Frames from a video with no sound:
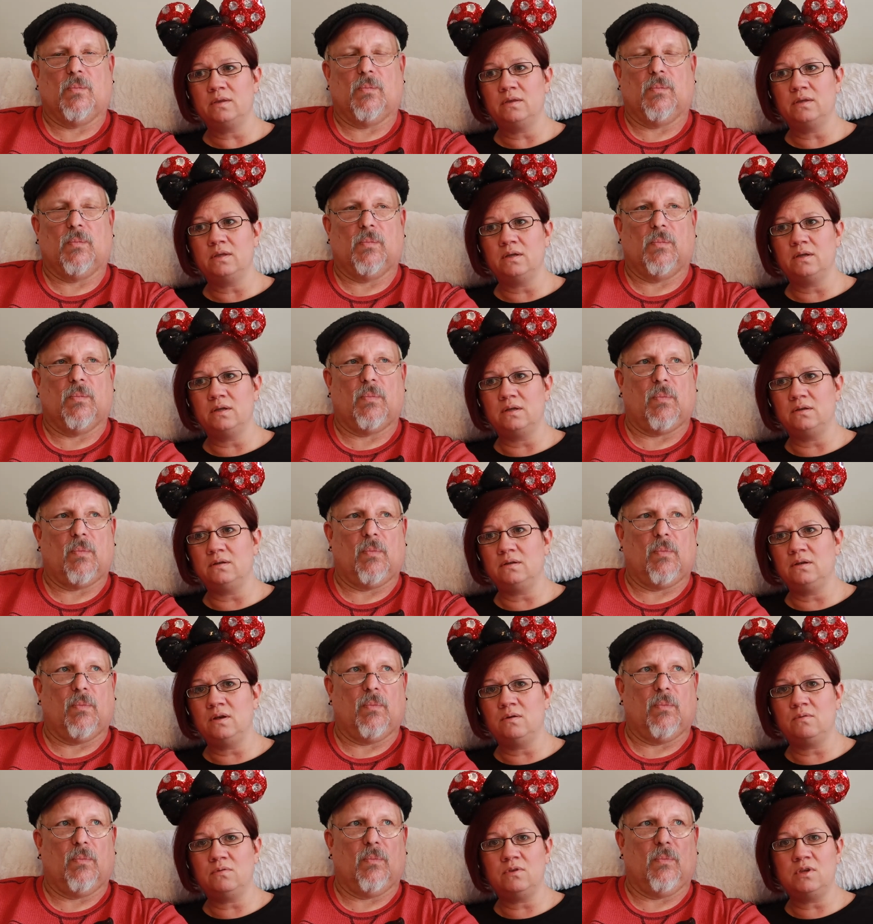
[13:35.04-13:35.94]
Speaker 1: The,
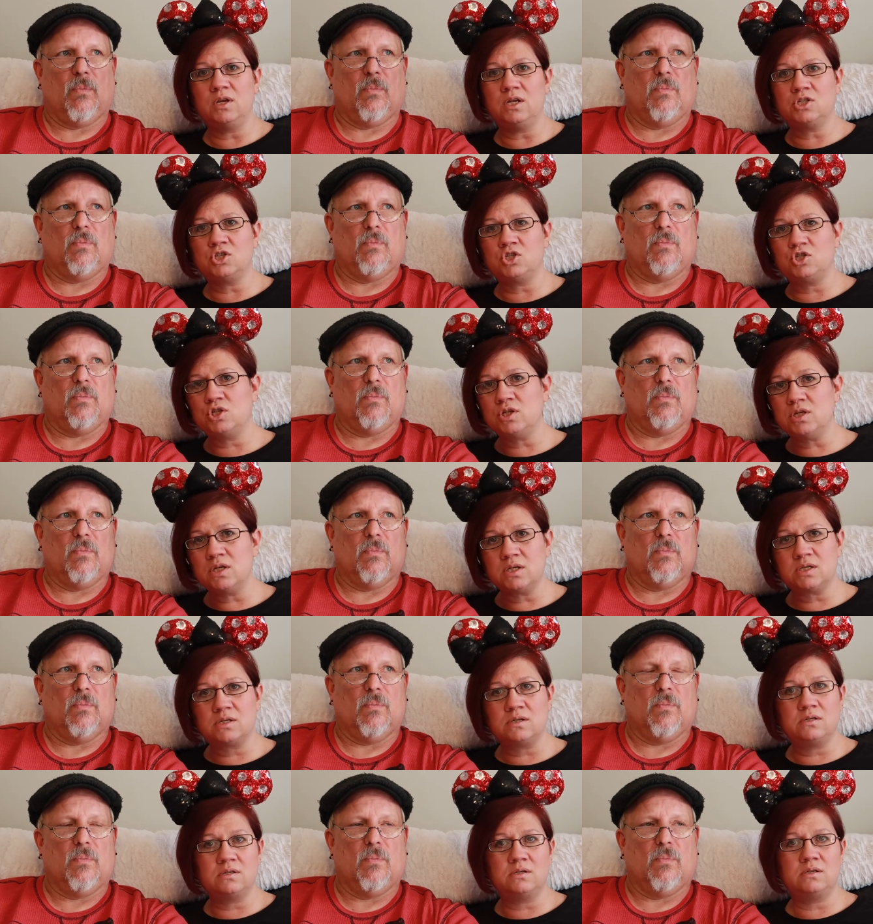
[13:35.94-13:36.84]
you know, it's
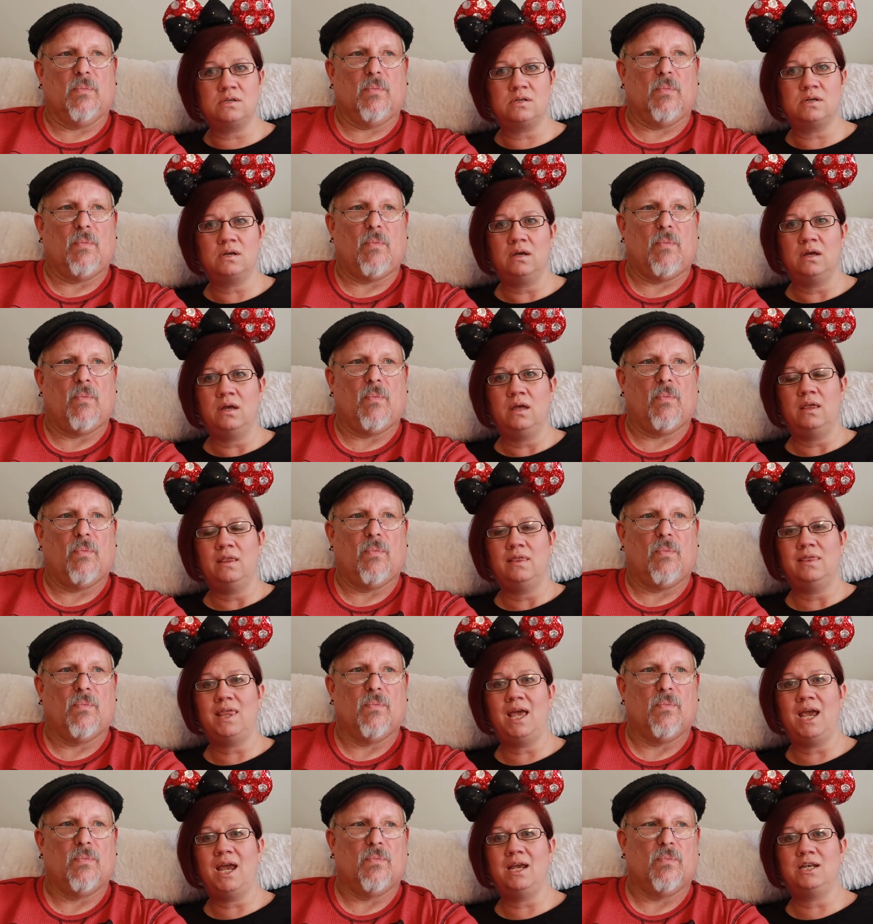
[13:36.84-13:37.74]
just,
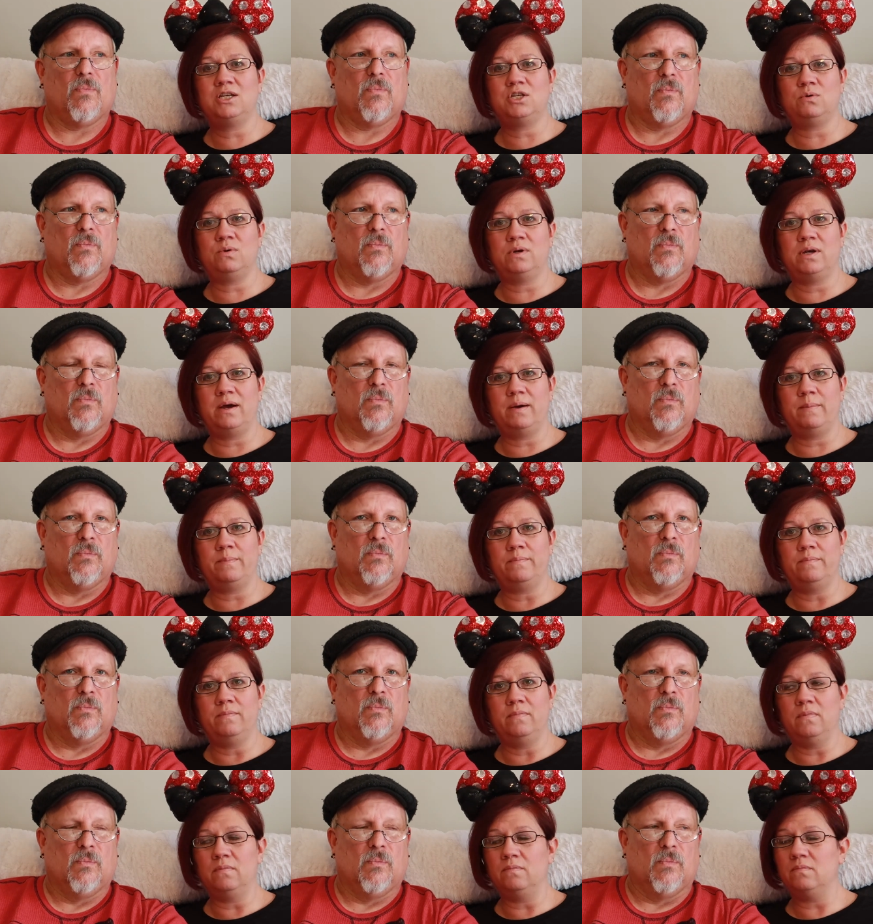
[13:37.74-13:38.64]
they do it up
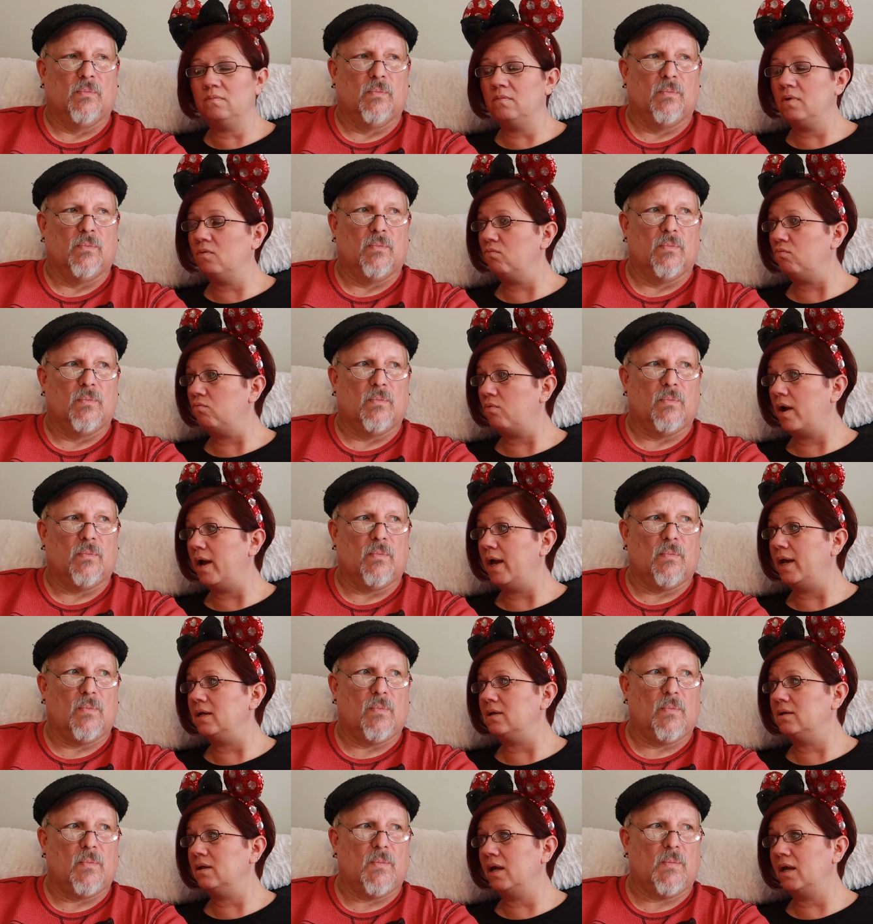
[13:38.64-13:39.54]

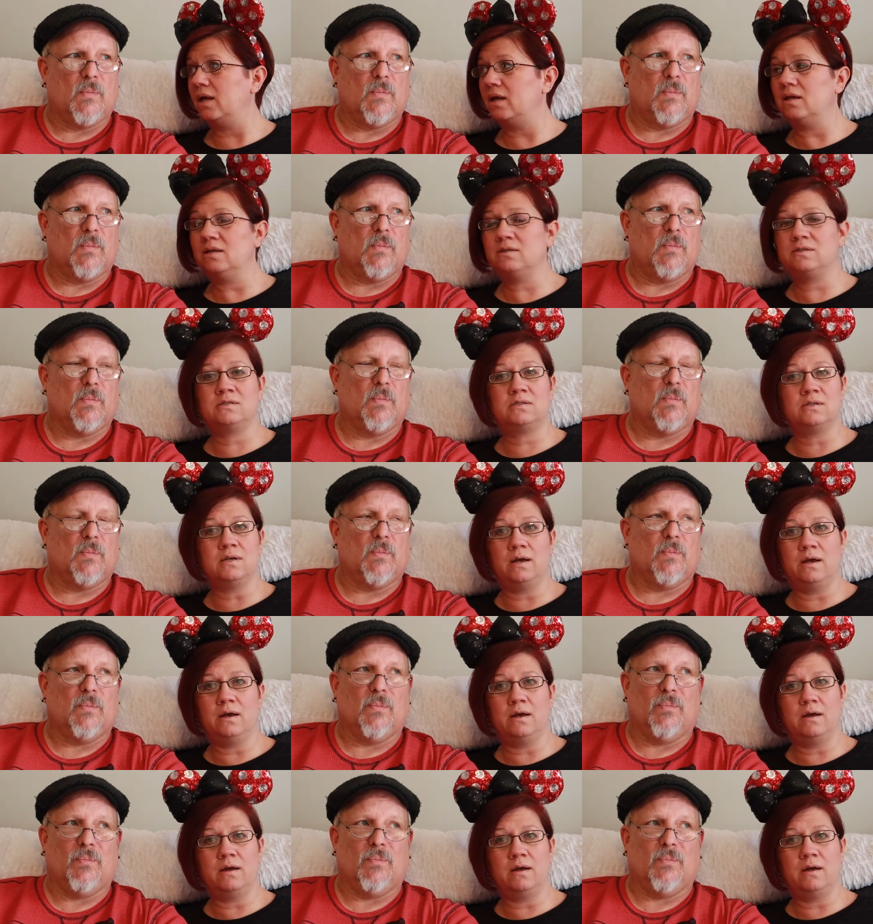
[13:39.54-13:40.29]
right. Like, it's